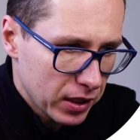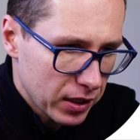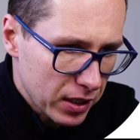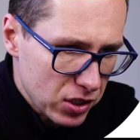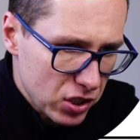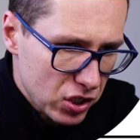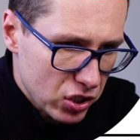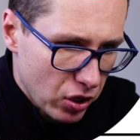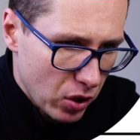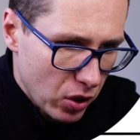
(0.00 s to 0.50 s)

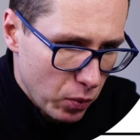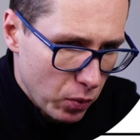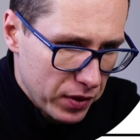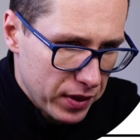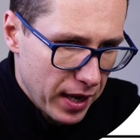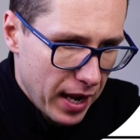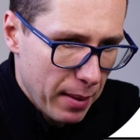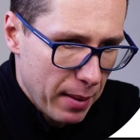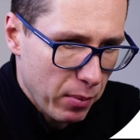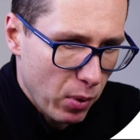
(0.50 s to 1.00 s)
Let's start
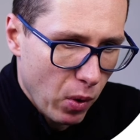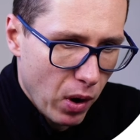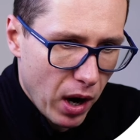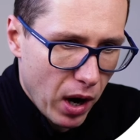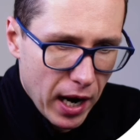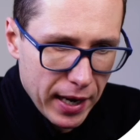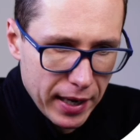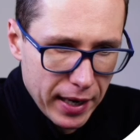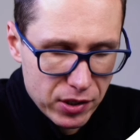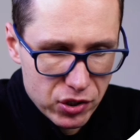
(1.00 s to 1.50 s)
with
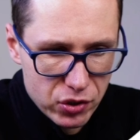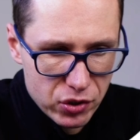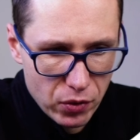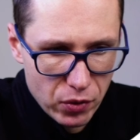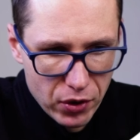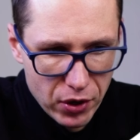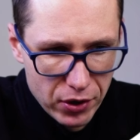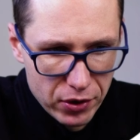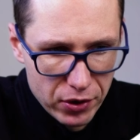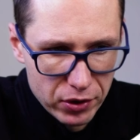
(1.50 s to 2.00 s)
MOI.
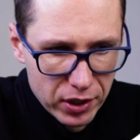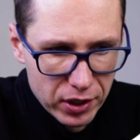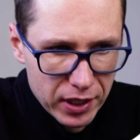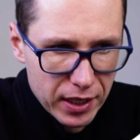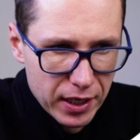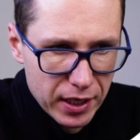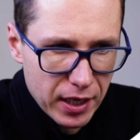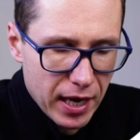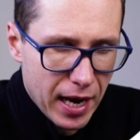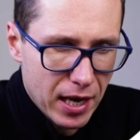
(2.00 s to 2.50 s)
So
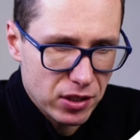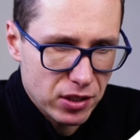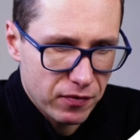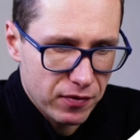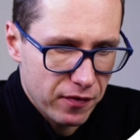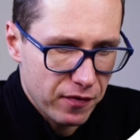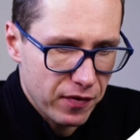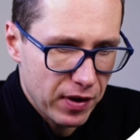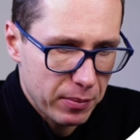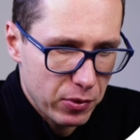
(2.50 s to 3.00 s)
currently, as
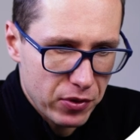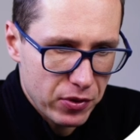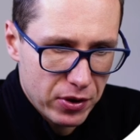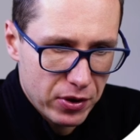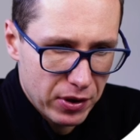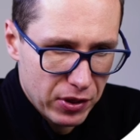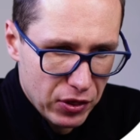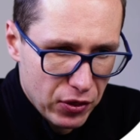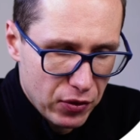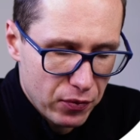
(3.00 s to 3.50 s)
of November,
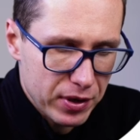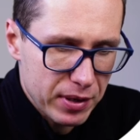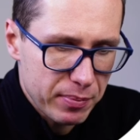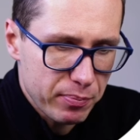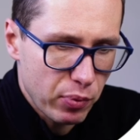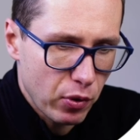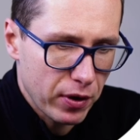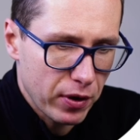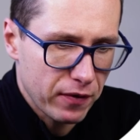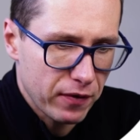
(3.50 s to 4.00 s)
they're at
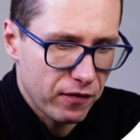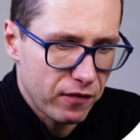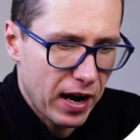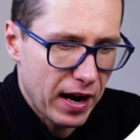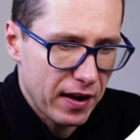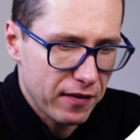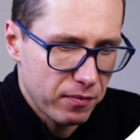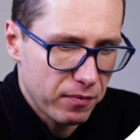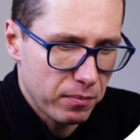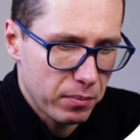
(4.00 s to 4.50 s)

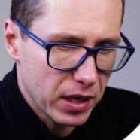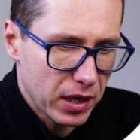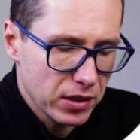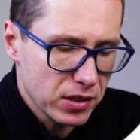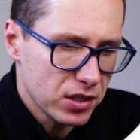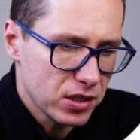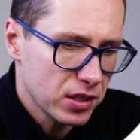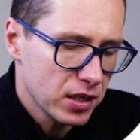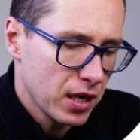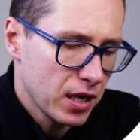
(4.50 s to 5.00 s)
3.5
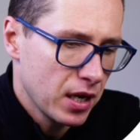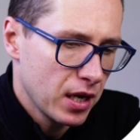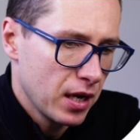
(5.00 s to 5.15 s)
months.